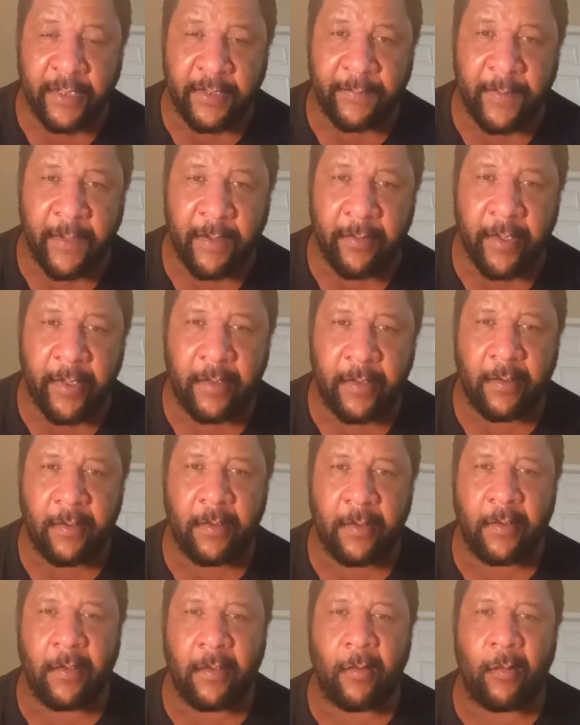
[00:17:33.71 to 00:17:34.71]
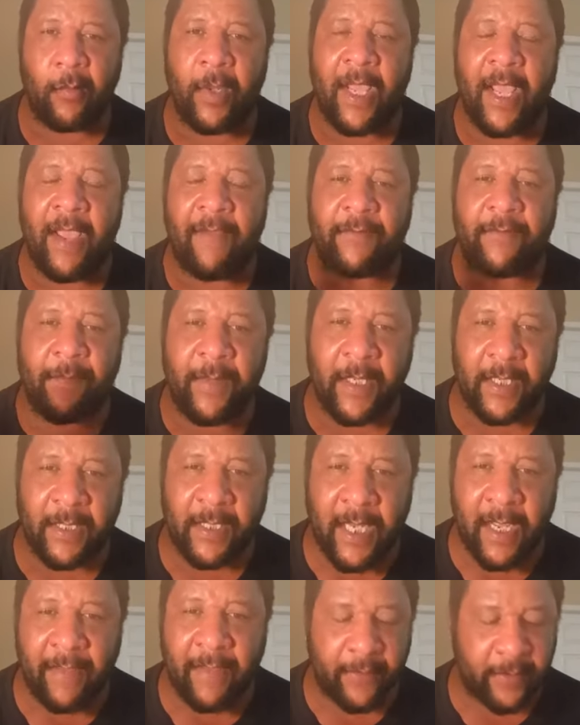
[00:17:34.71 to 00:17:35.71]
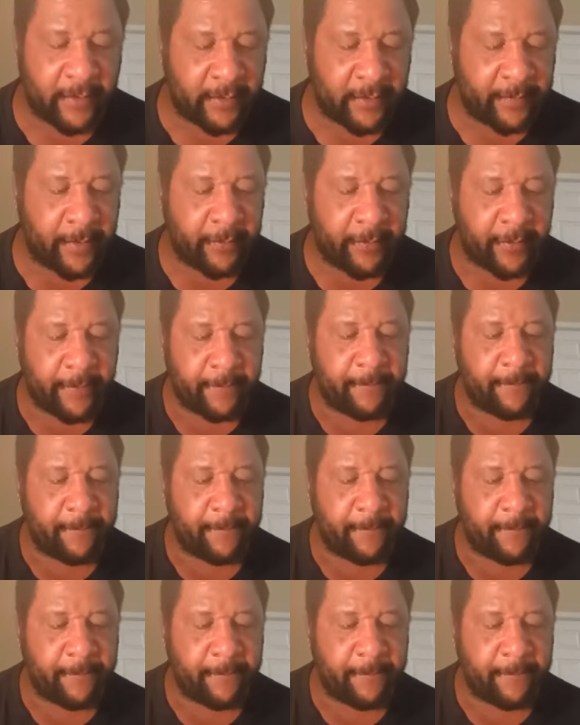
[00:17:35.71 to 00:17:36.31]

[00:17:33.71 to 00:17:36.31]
spirit, we have to be alive in the spirit.